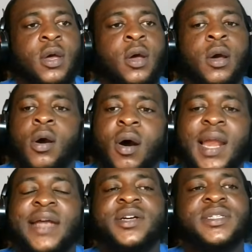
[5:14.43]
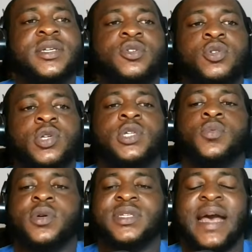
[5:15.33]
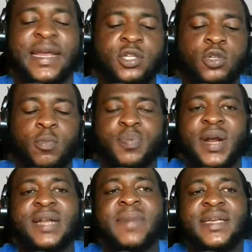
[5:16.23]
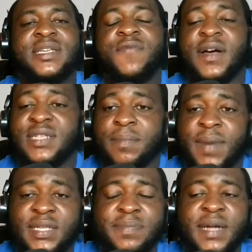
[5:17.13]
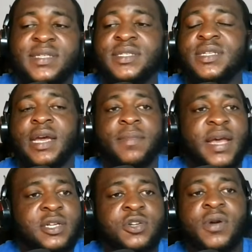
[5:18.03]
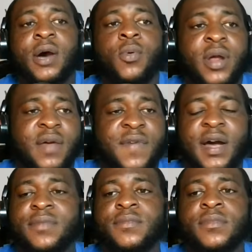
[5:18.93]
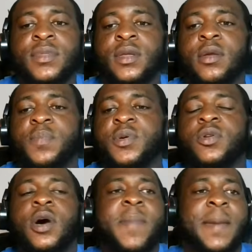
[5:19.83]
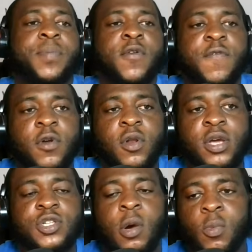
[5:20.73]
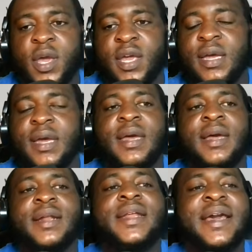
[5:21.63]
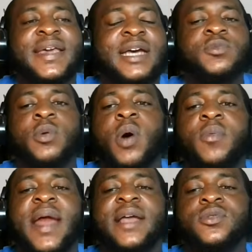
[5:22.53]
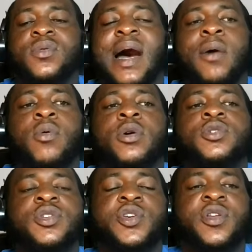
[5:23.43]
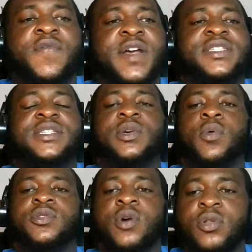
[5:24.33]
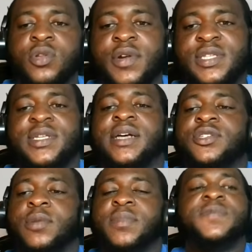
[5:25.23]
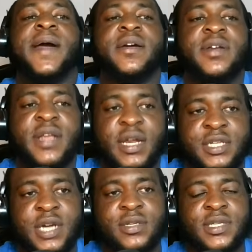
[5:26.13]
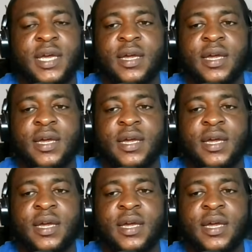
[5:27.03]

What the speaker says: all I just need to do is I need to brand myself as a mathematics lecturer or whatever, build up my portfolio in some way. Then guess what? What will I do? I will go to the university authorities and submit my credentials there.